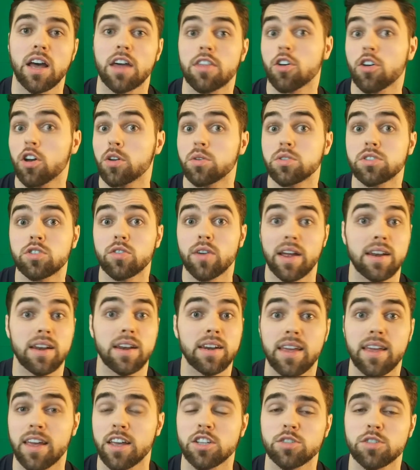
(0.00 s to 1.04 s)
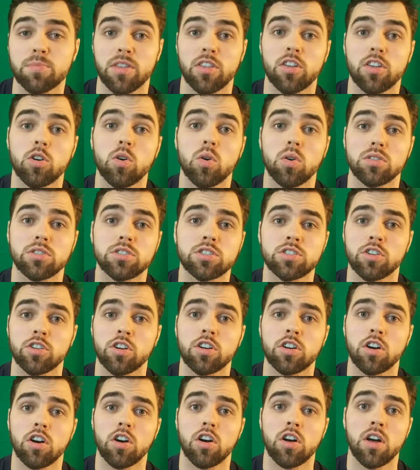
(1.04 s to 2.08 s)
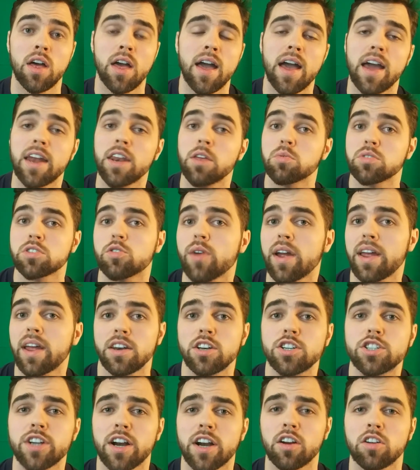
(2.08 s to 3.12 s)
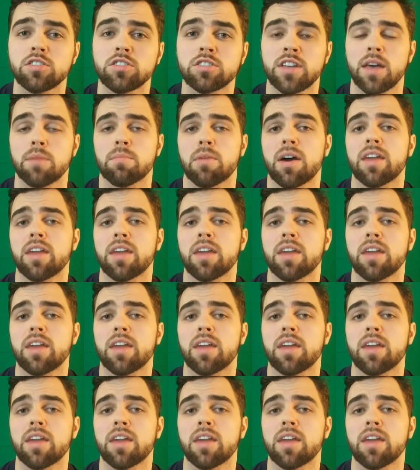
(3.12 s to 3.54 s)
I thought he was great in Kingsman The Golden Circle, and he was great in Gerald's game.